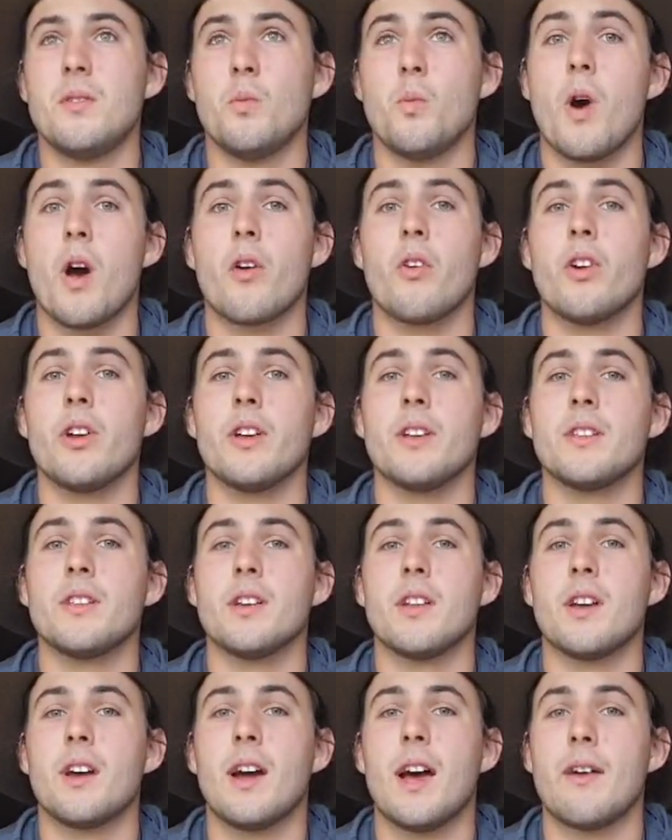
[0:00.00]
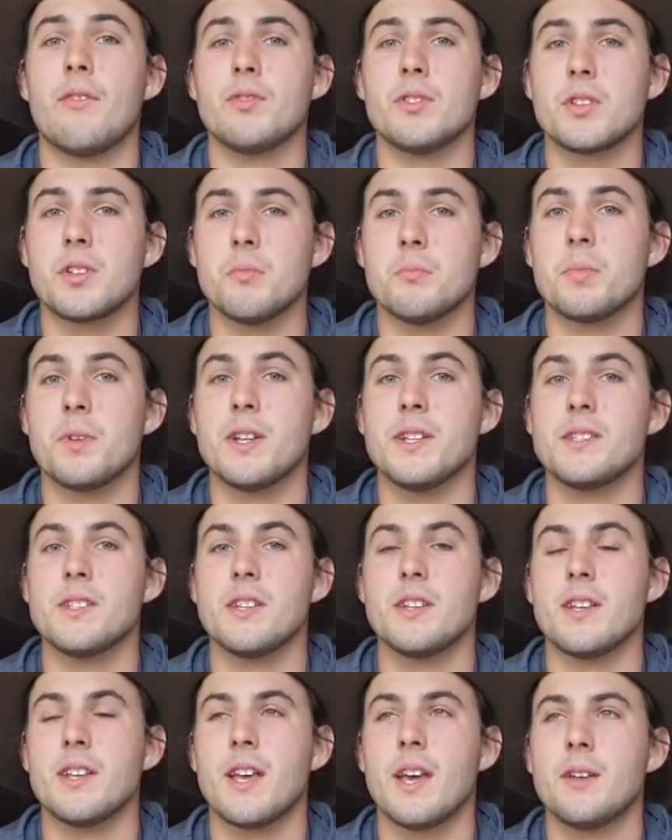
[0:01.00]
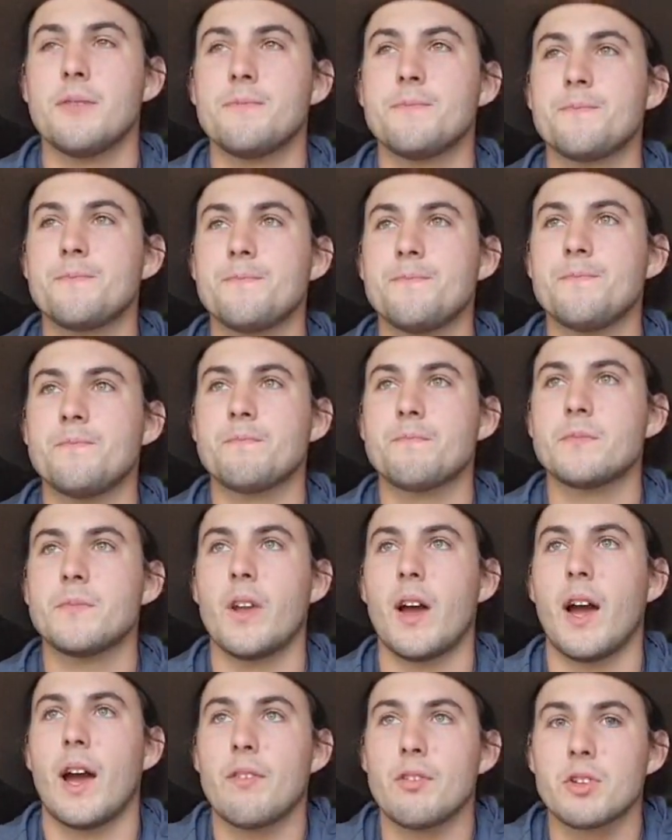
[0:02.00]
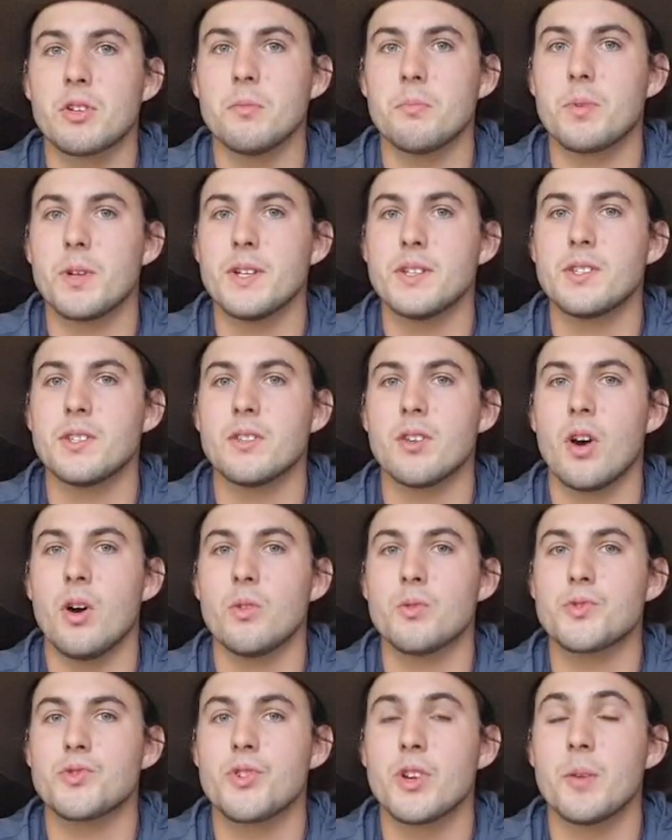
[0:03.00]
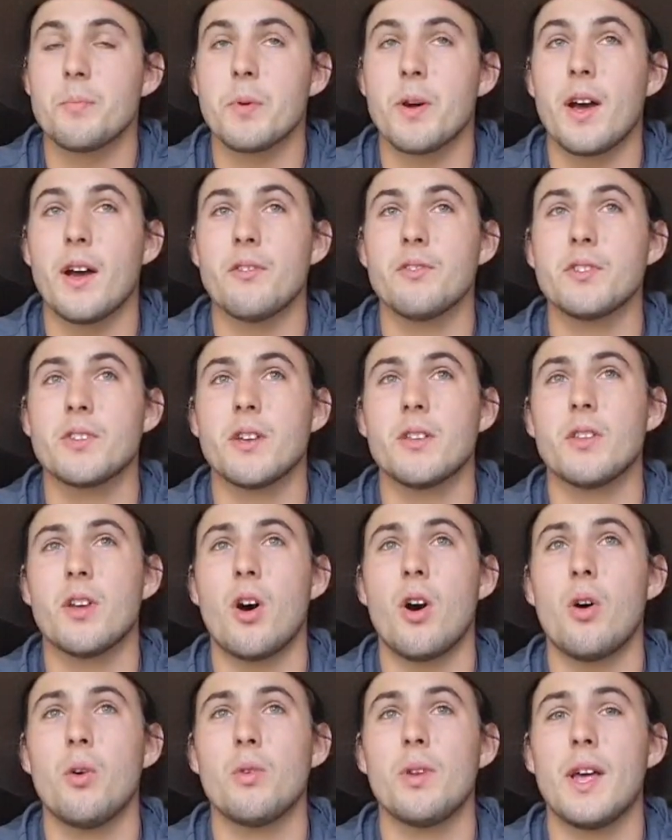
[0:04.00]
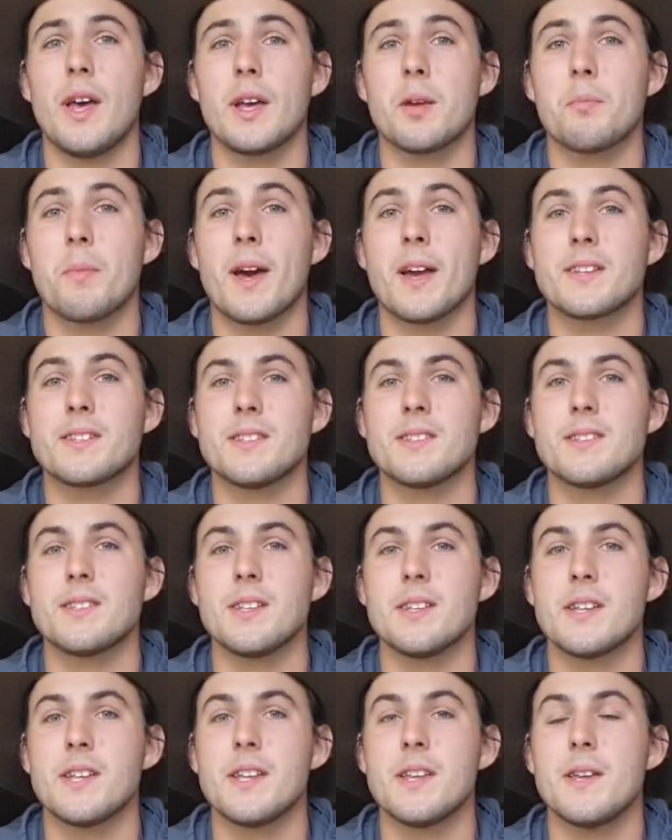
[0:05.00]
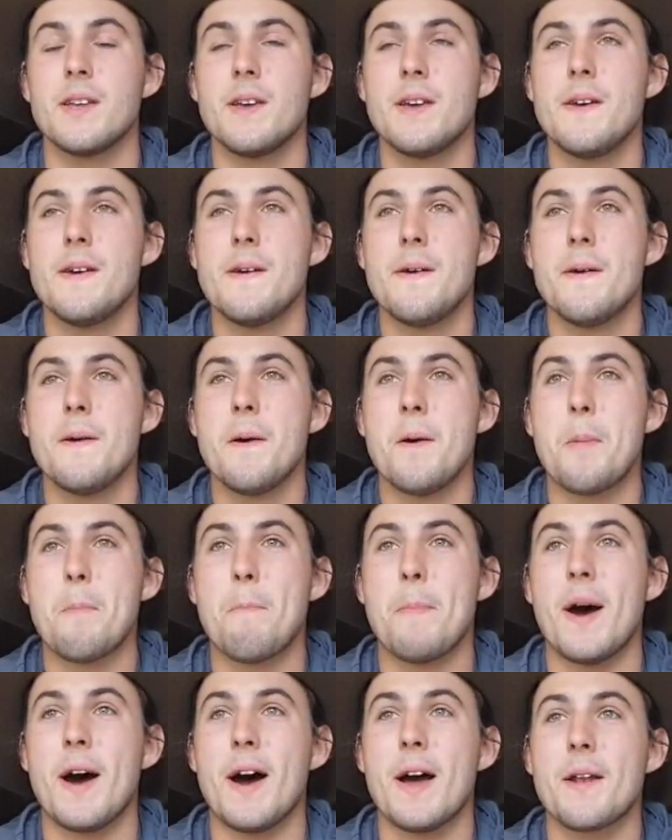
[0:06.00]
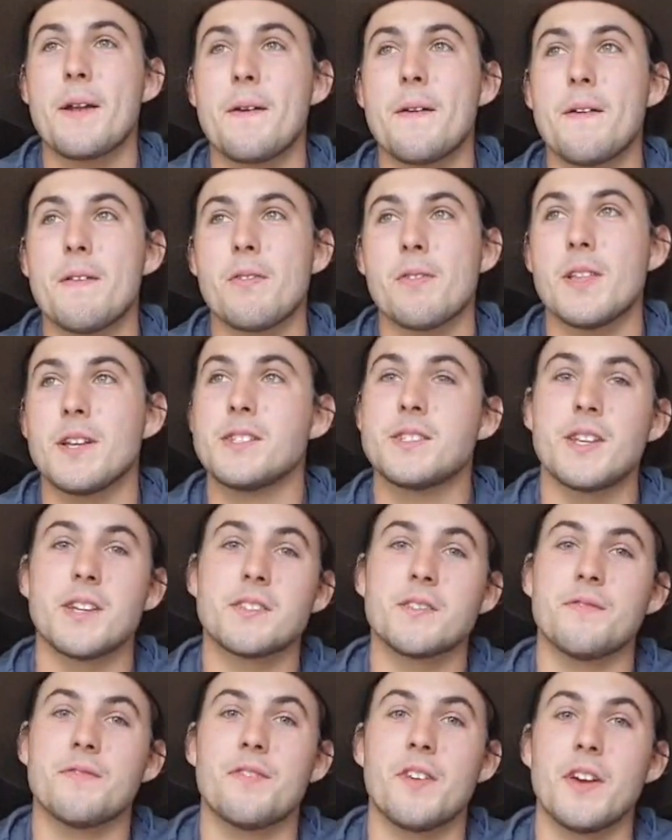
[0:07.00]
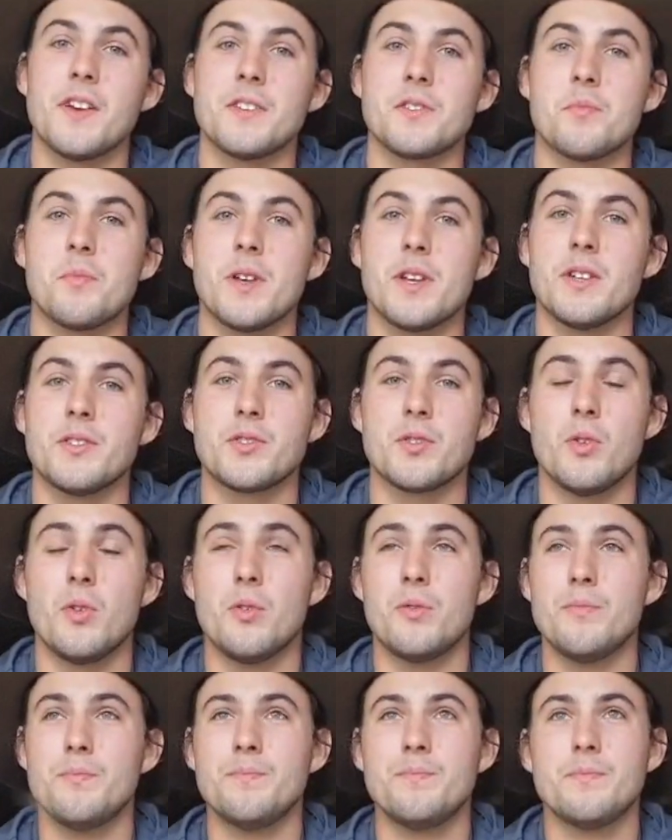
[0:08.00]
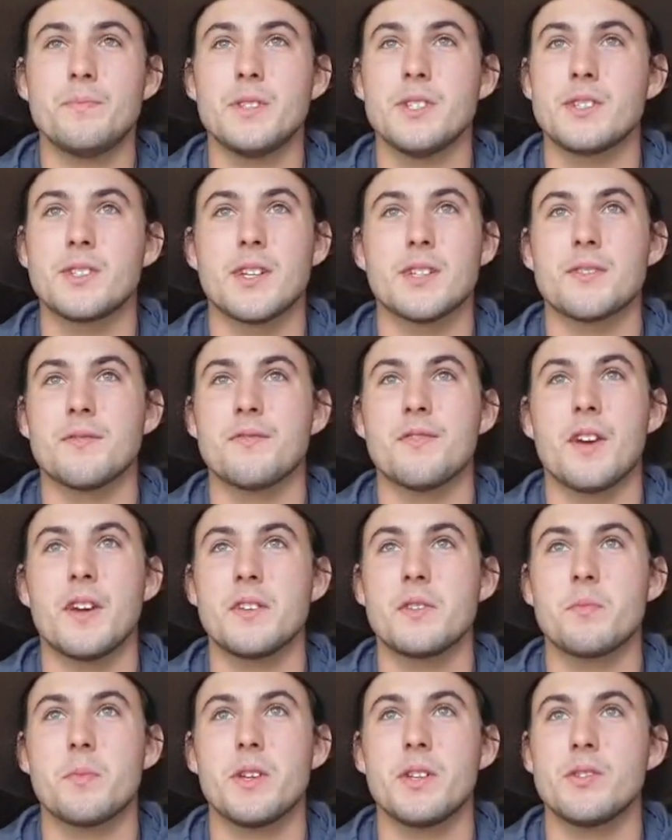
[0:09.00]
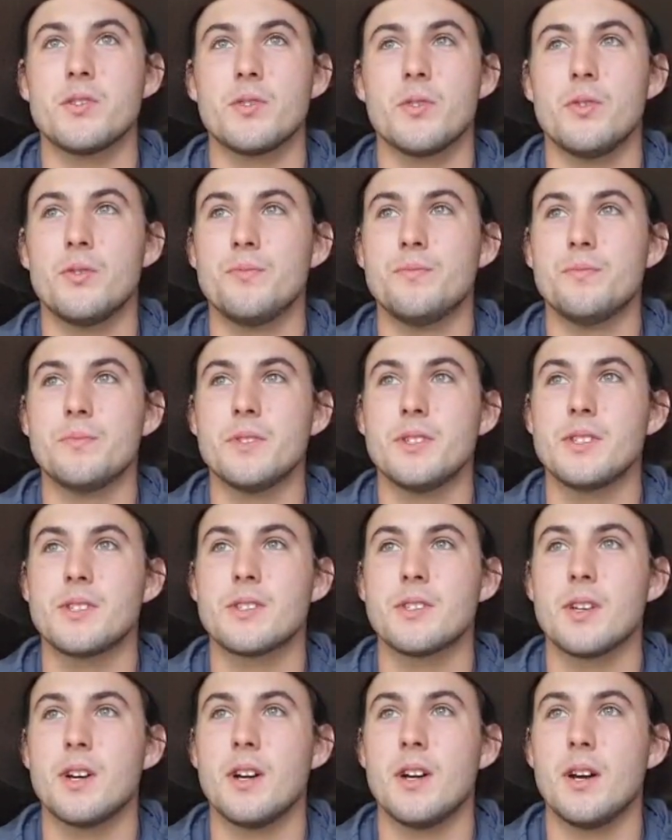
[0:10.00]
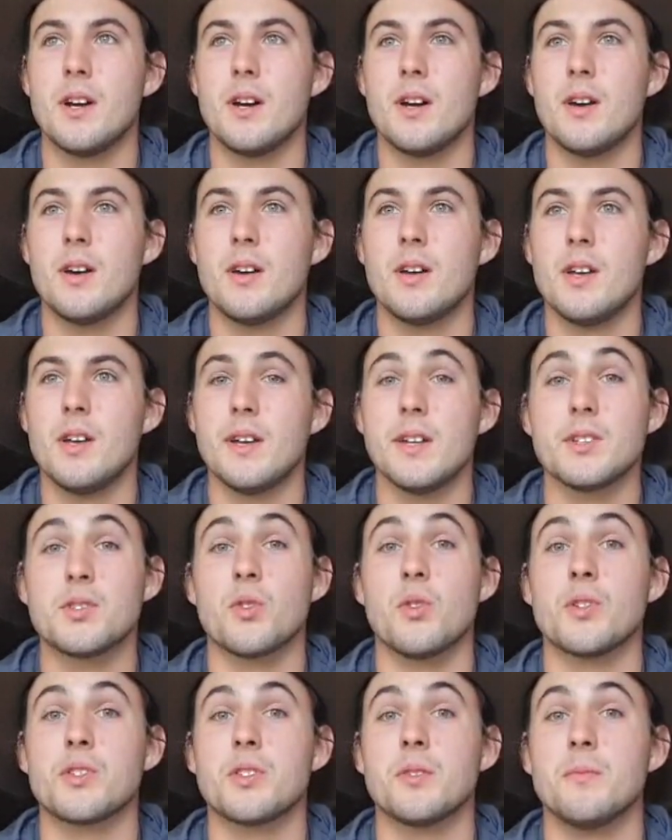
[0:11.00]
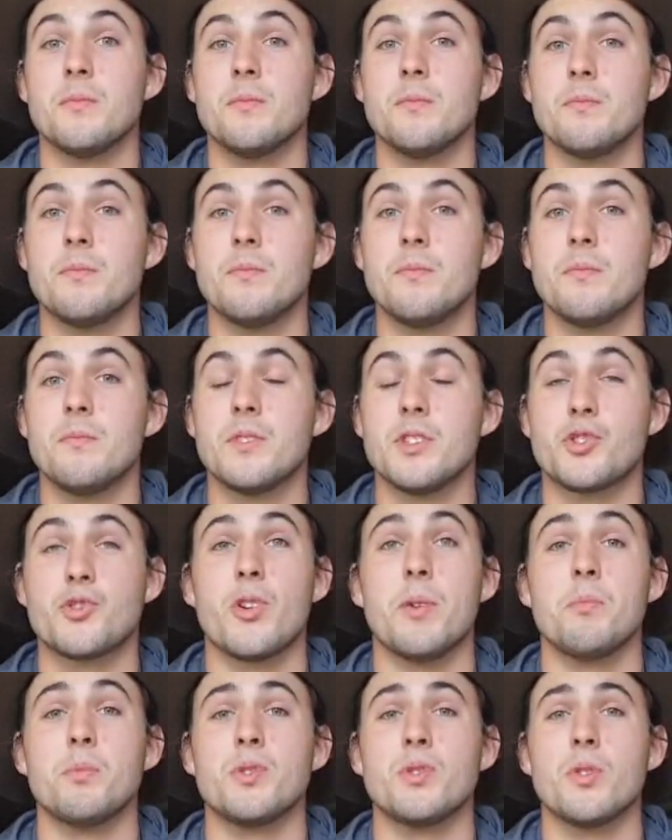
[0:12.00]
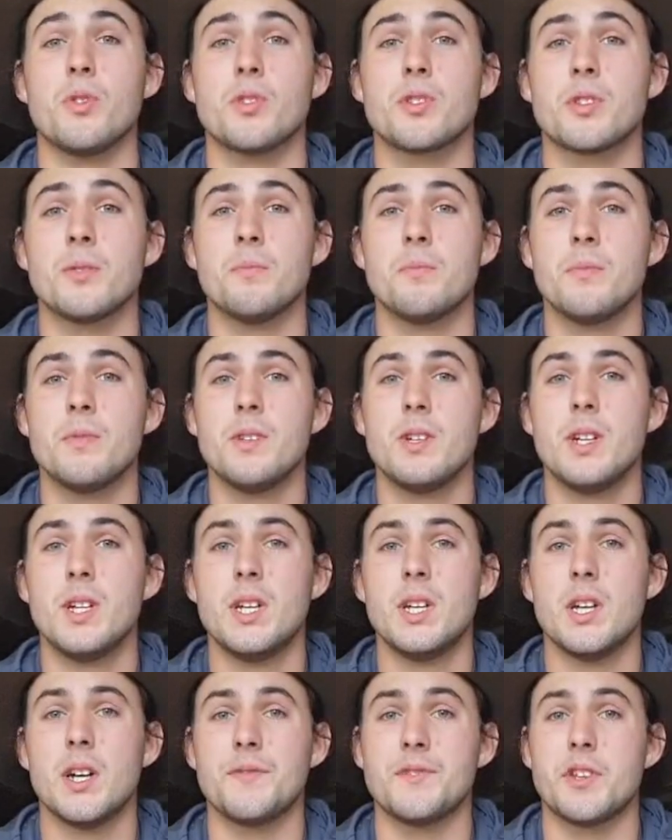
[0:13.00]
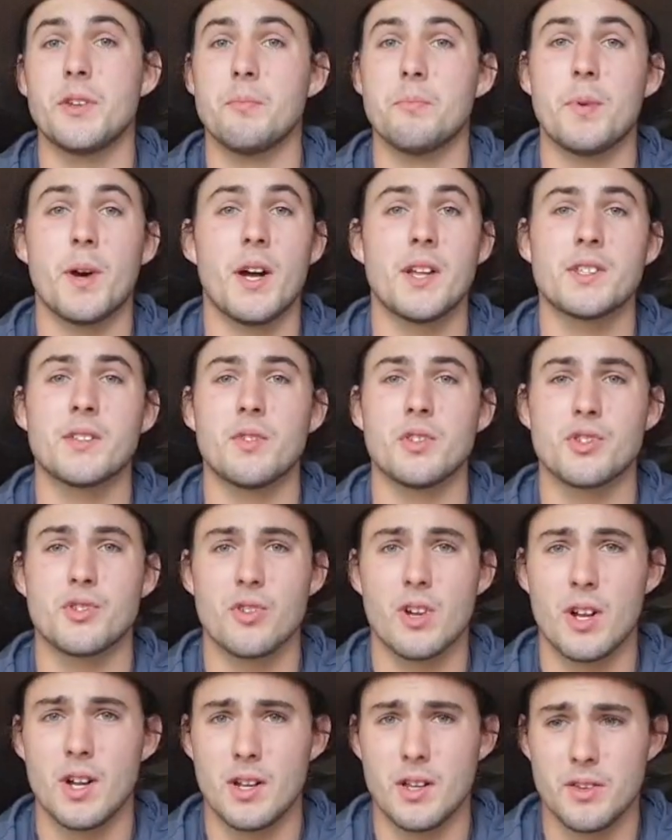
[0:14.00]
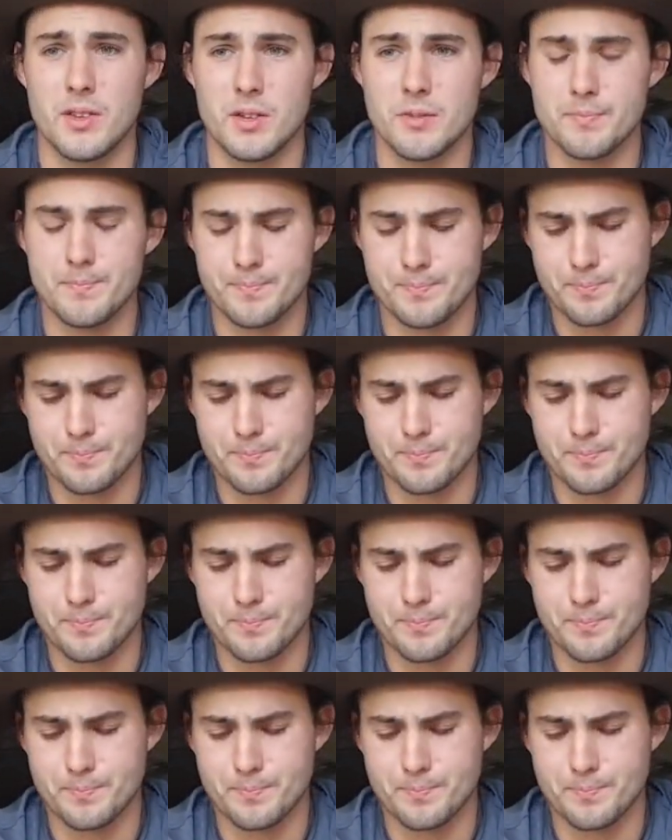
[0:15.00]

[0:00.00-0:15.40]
worrying that I haven't completed it yet. I haven't completed the whole trip. I haven't done the whole leg back to Sydney. But that doesn't faze me at all. It doesn't faze me at all. It's awesome. The trip was awesome. I've seen parts of Australia that